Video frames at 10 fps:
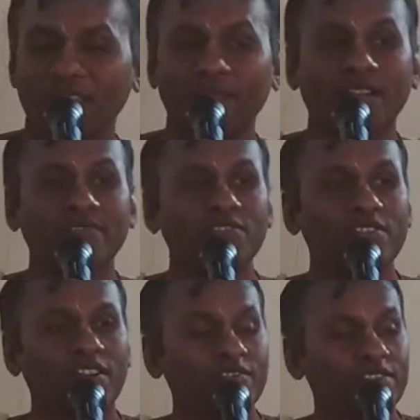Then
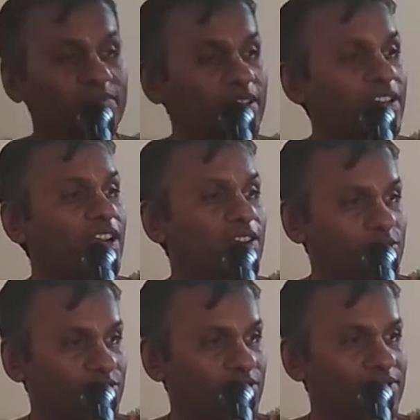Bhaktivinoda Thakur immediately
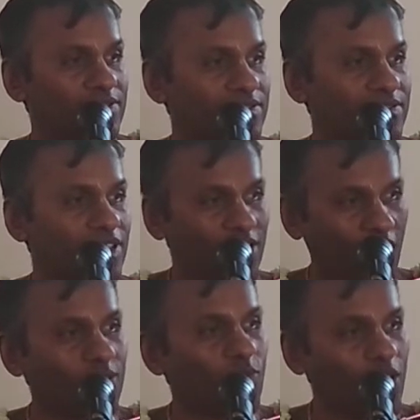understood the
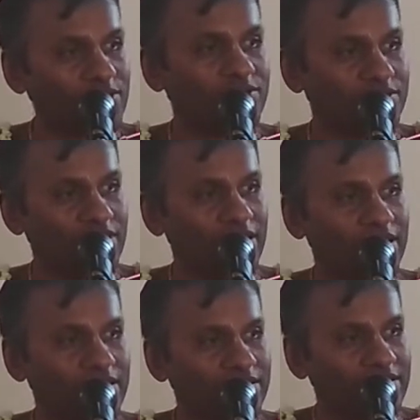Lord wants to
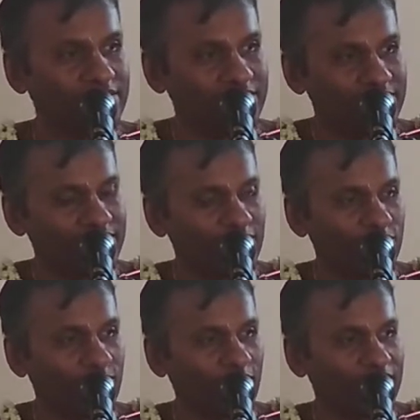see the
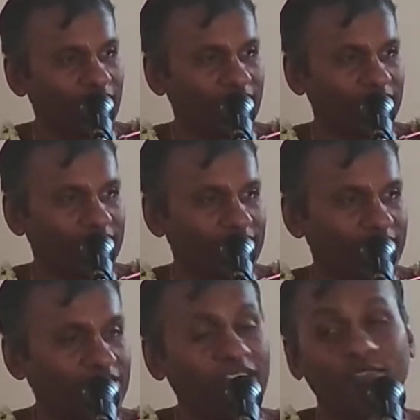newborn child.
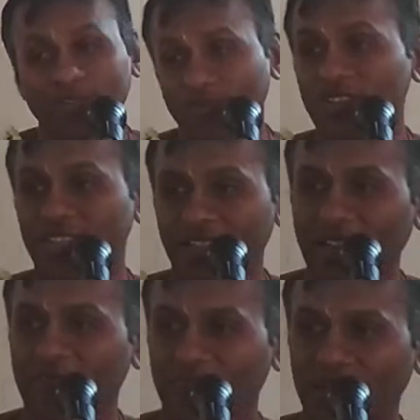The child was born that
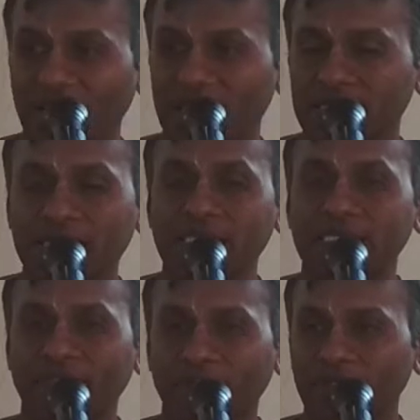time,
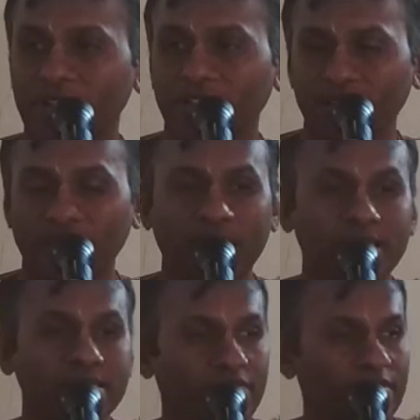6th February
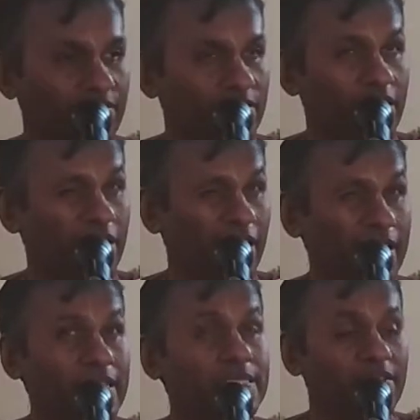
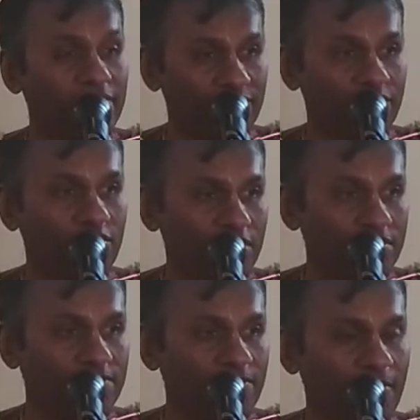
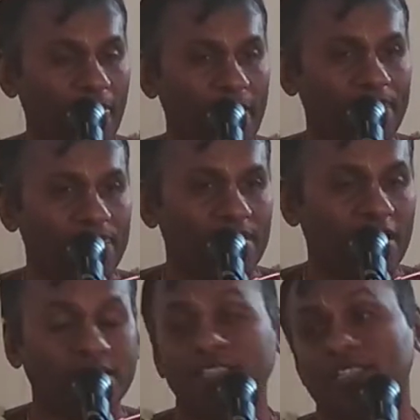1874
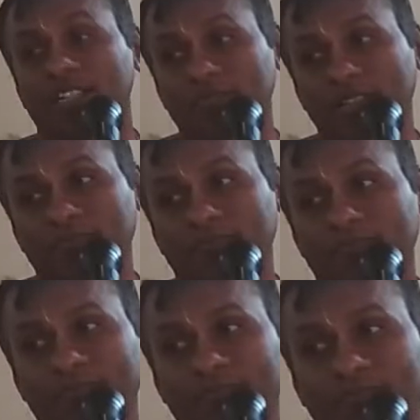at 3:30
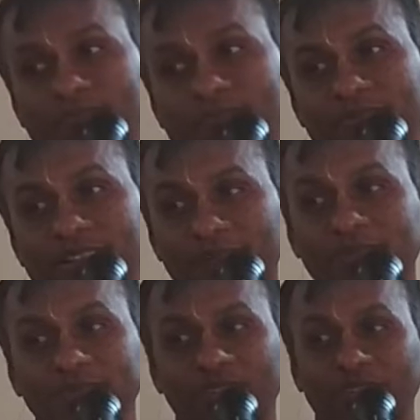p.m. The
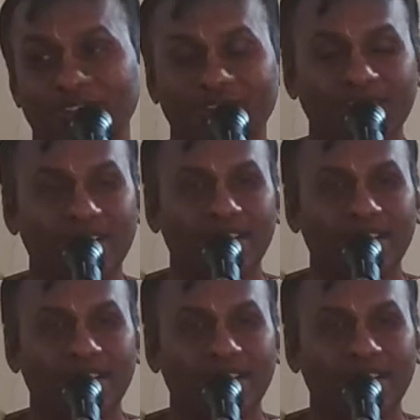time is mentioned.